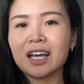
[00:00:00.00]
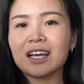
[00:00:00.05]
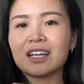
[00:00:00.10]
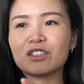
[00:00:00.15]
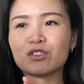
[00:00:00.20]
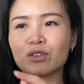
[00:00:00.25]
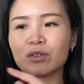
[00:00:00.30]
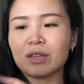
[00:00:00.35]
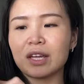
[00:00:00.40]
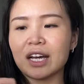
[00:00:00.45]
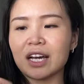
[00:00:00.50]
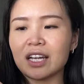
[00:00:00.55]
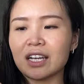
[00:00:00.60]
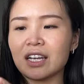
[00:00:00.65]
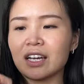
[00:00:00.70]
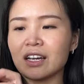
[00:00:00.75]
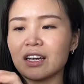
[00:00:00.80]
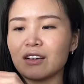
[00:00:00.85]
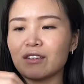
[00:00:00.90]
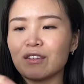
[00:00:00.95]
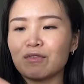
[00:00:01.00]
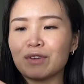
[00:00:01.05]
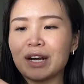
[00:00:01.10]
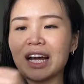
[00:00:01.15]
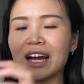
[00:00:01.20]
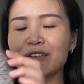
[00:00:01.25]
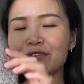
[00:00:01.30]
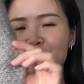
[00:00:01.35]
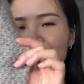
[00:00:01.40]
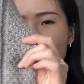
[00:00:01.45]
so that right
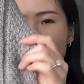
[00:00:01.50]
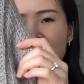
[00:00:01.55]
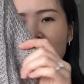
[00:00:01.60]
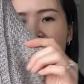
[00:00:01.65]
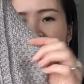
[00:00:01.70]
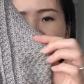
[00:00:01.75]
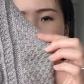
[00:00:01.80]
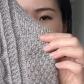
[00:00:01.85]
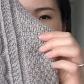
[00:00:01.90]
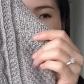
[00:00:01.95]
after I